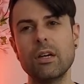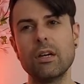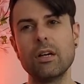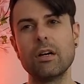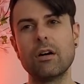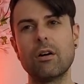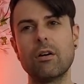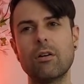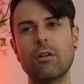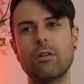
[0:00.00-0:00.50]

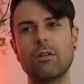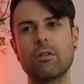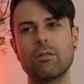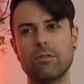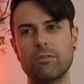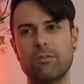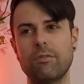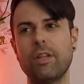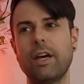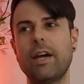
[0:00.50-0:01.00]
All
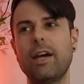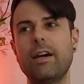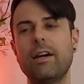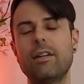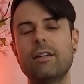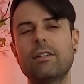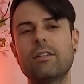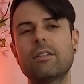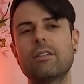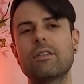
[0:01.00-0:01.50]
of
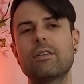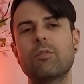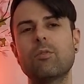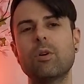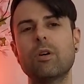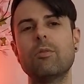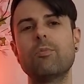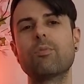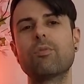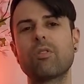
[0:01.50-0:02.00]
that,
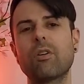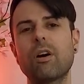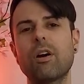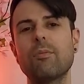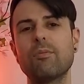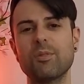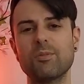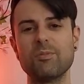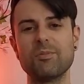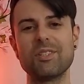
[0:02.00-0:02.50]
well,
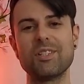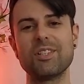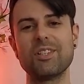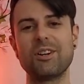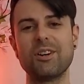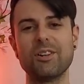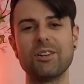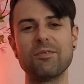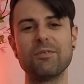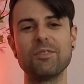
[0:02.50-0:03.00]
problems in
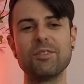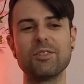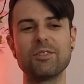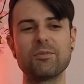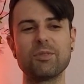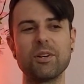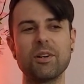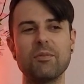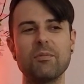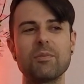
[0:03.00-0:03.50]
all of those
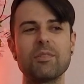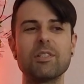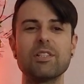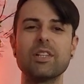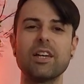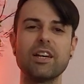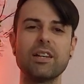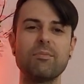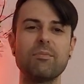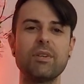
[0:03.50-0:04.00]
realms
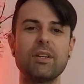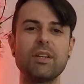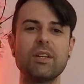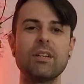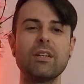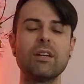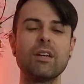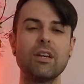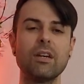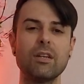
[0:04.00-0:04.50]
led me
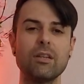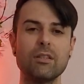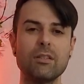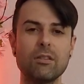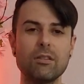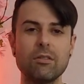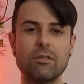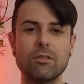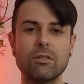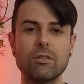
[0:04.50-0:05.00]

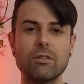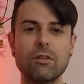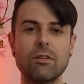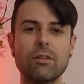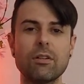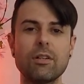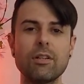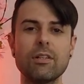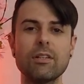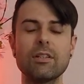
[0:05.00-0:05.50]
to
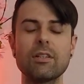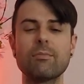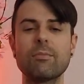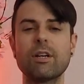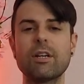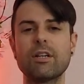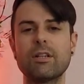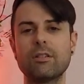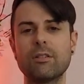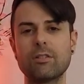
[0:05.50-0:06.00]
start healing
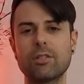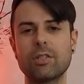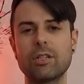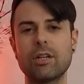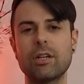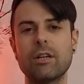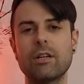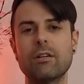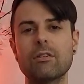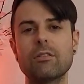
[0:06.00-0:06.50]
my inner
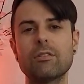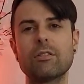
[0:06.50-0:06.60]
child.